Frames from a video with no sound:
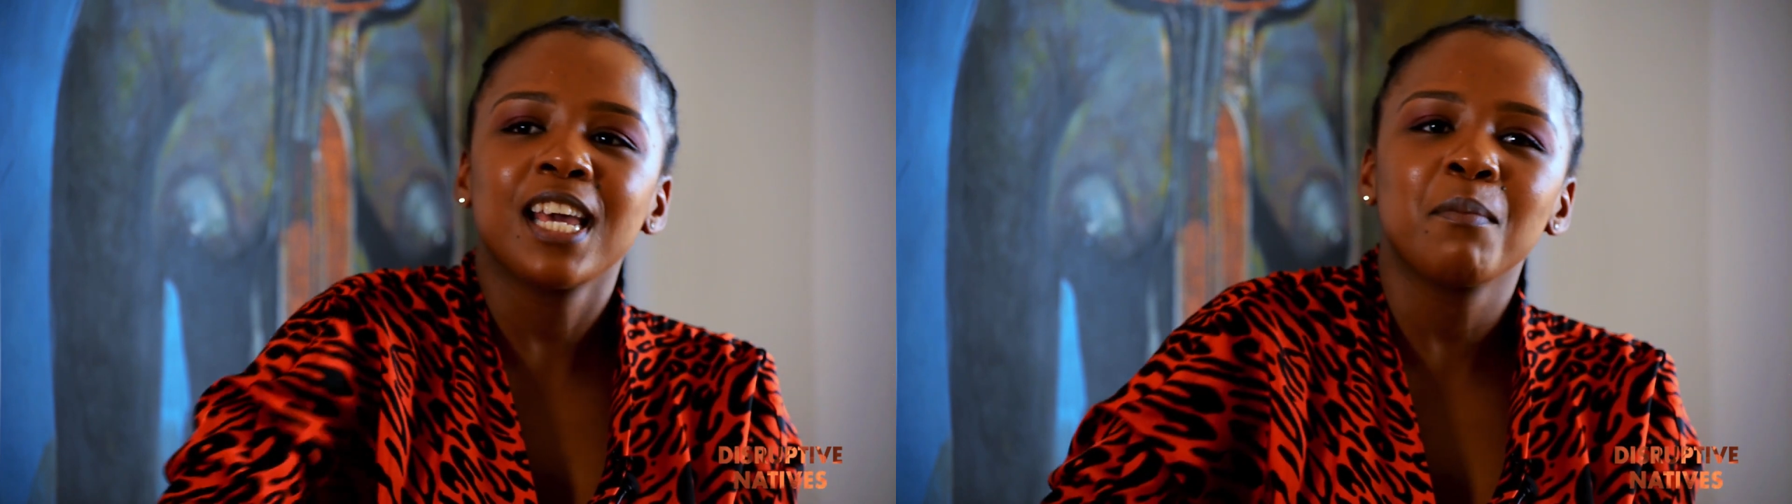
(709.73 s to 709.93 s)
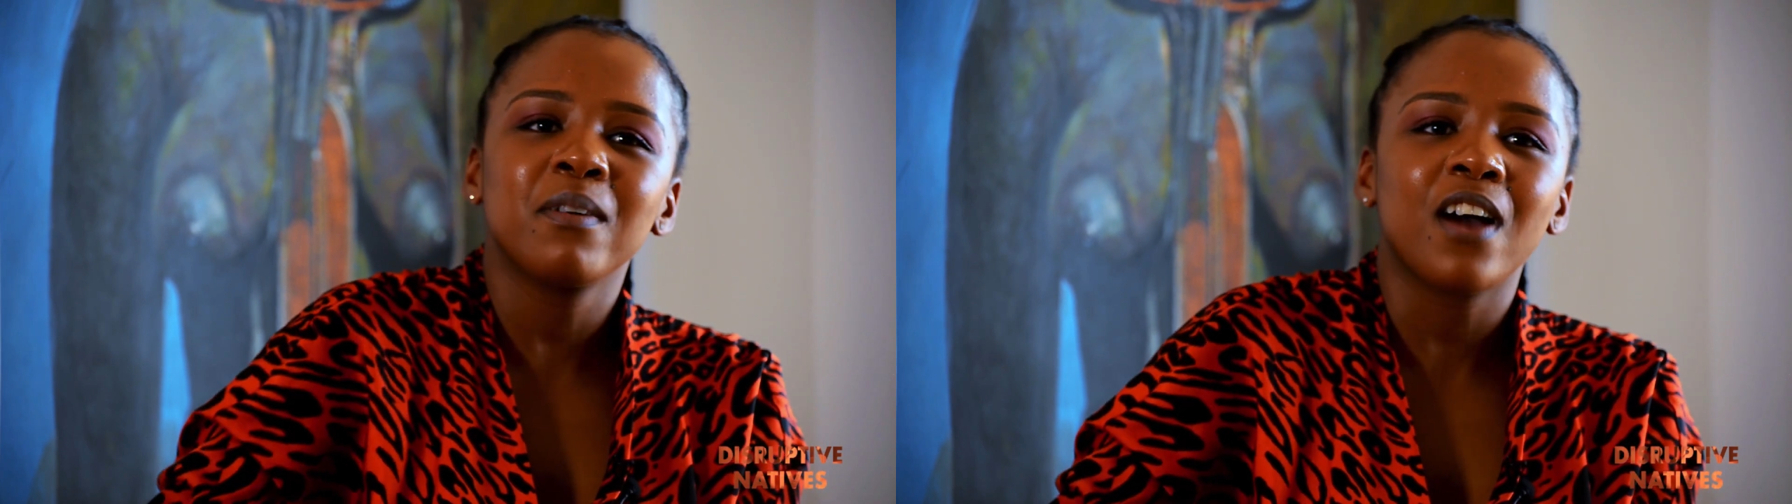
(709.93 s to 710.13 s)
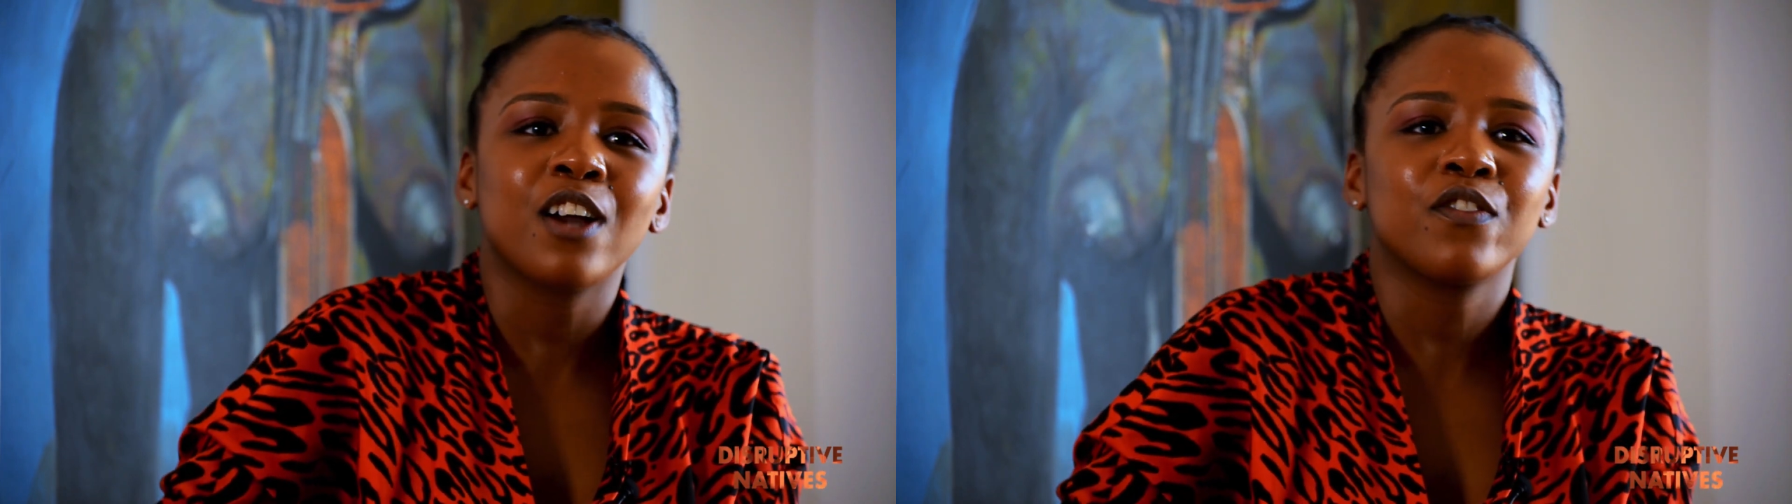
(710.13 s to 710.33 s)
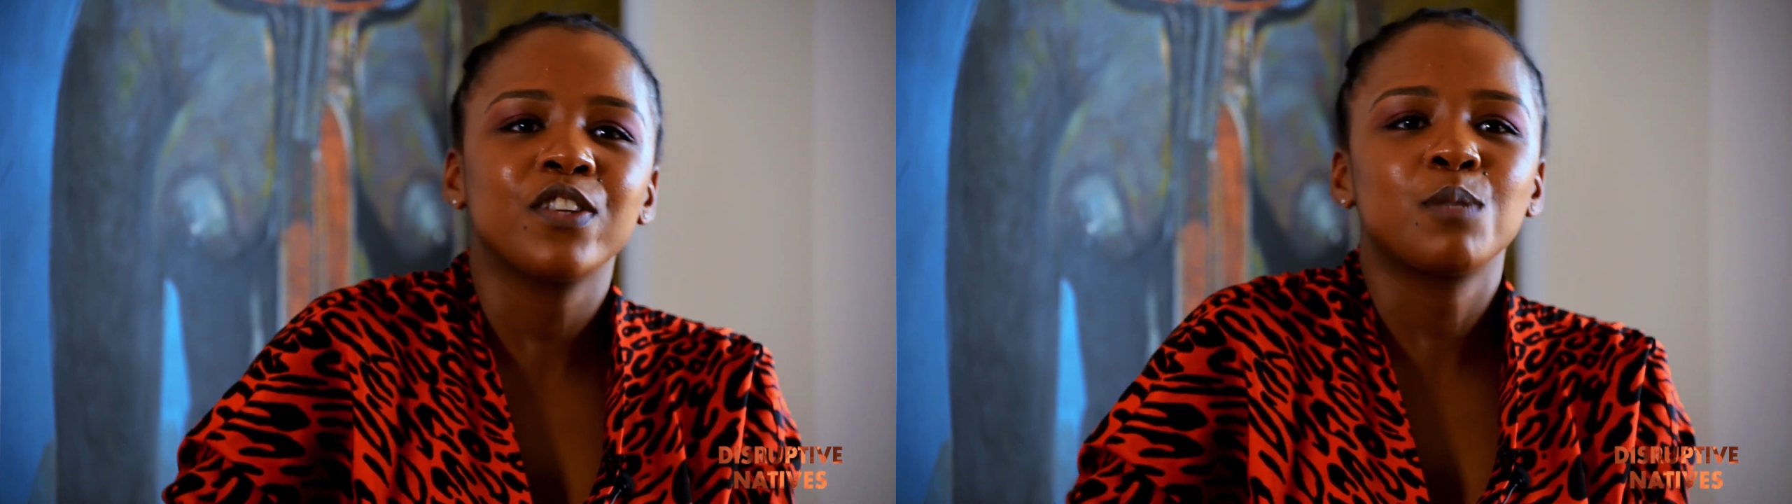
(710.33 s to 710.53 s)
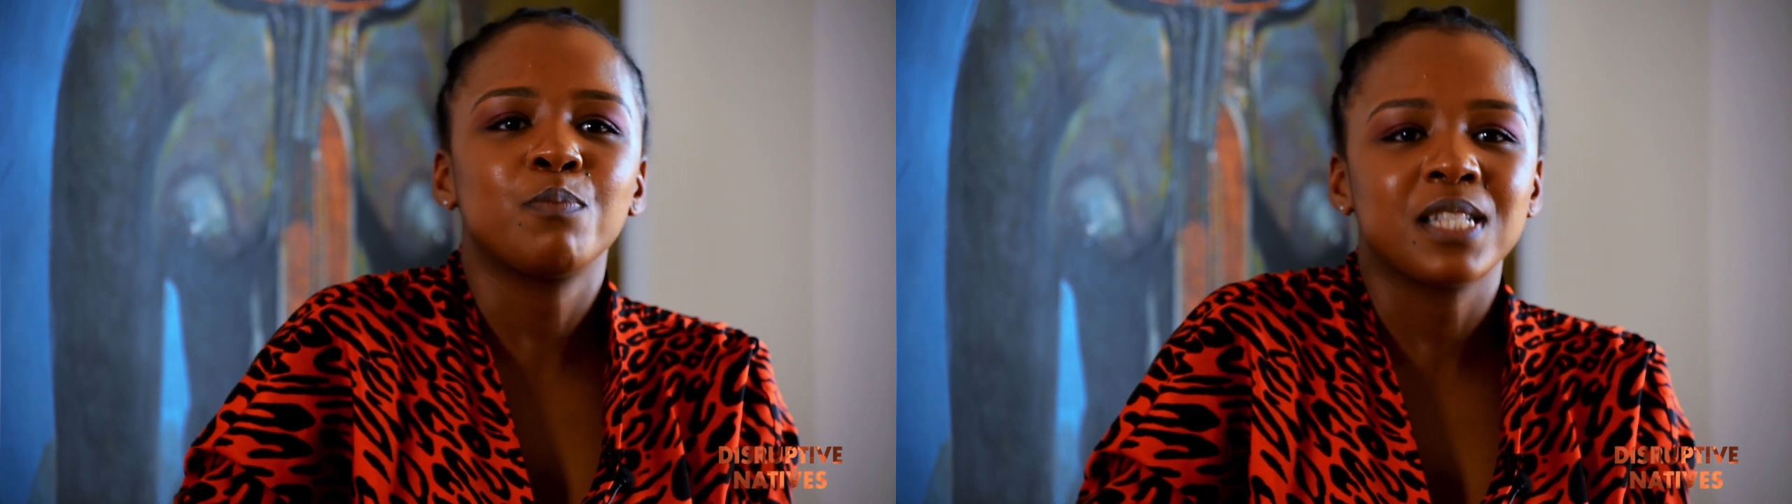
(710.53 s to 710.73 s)
taking him
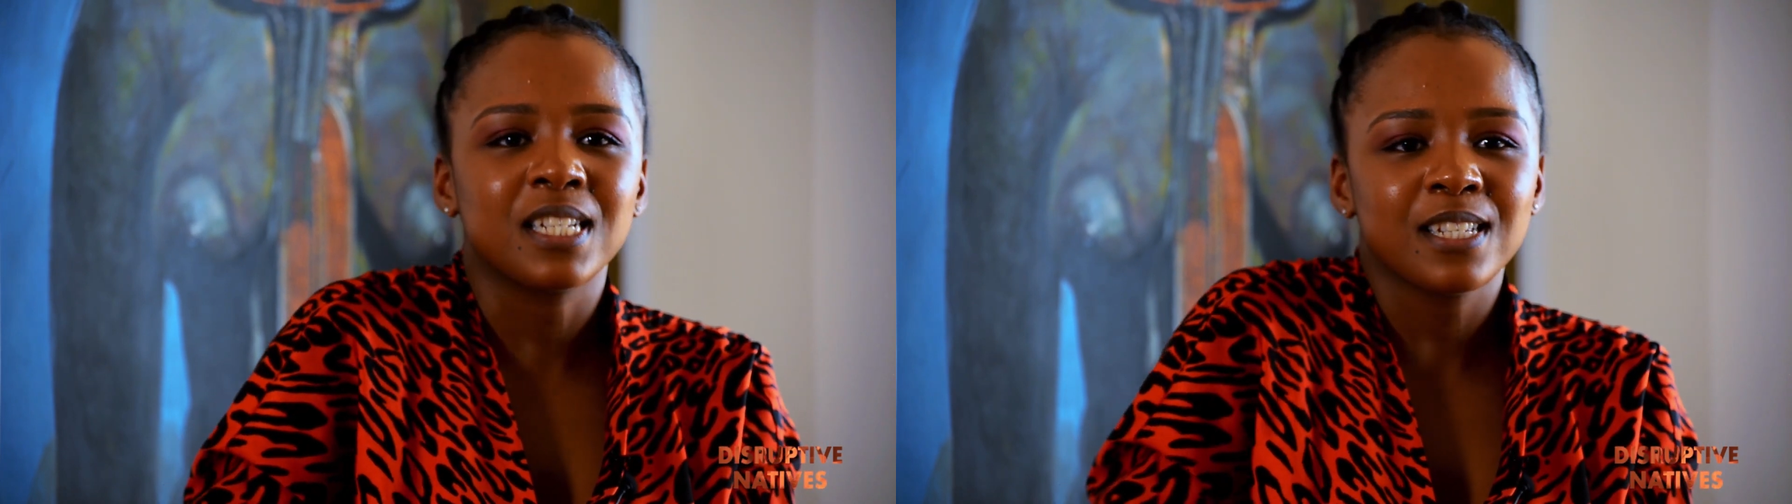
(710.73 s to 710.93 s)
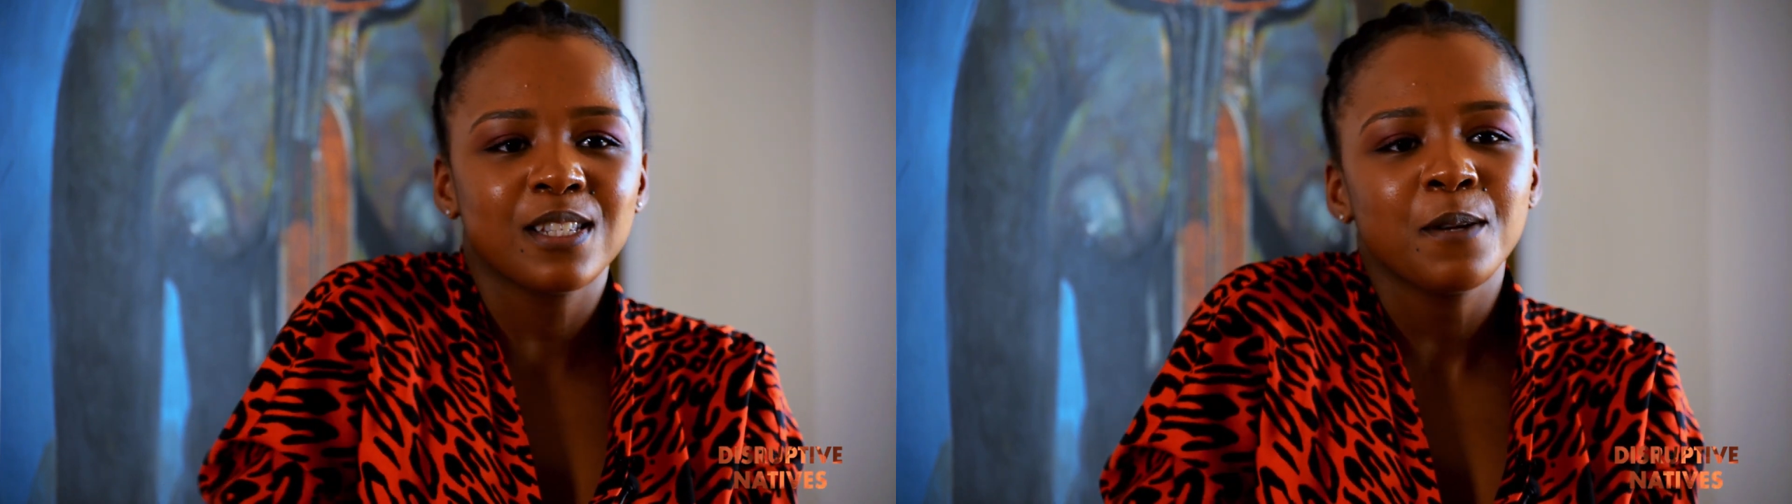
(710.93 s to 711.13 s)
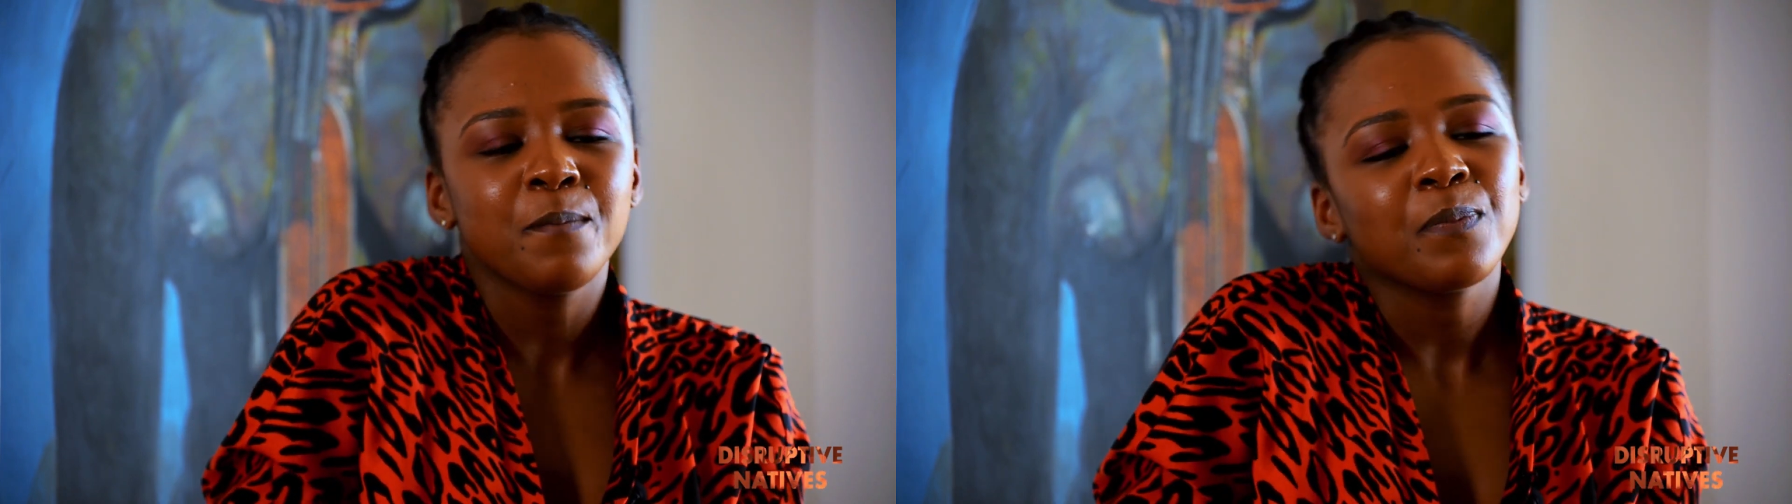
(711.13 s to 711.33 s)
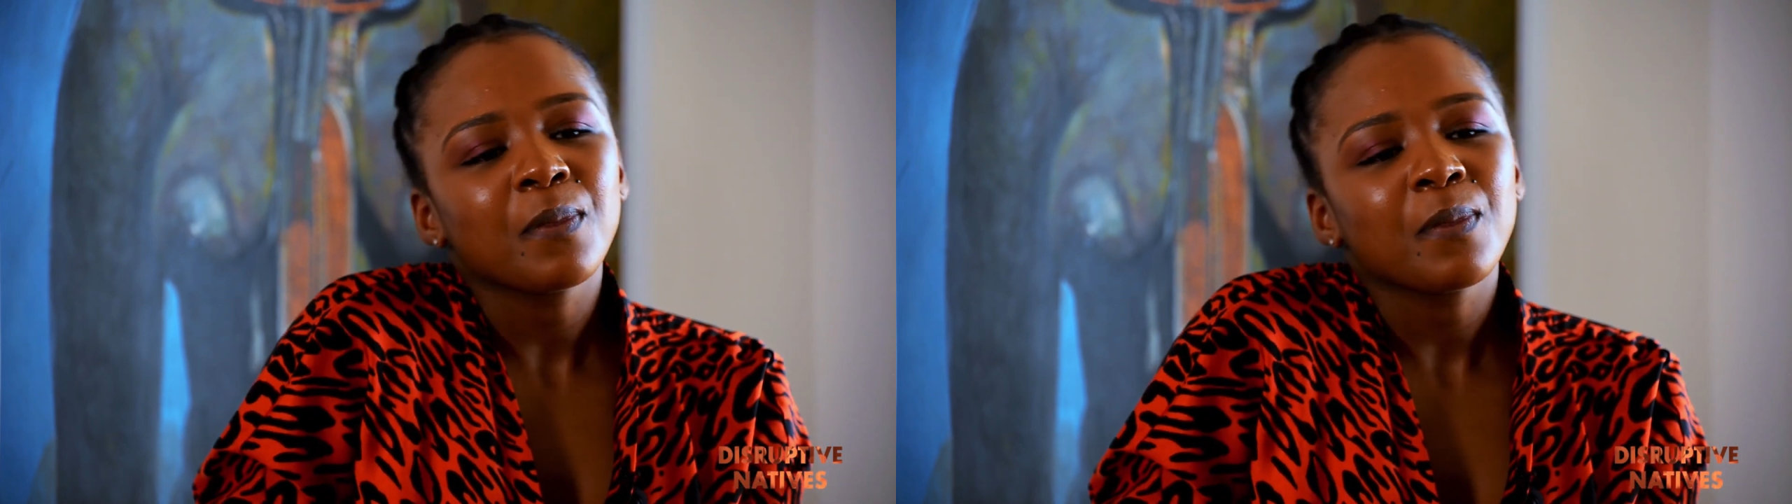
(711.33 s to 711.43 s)
out of his business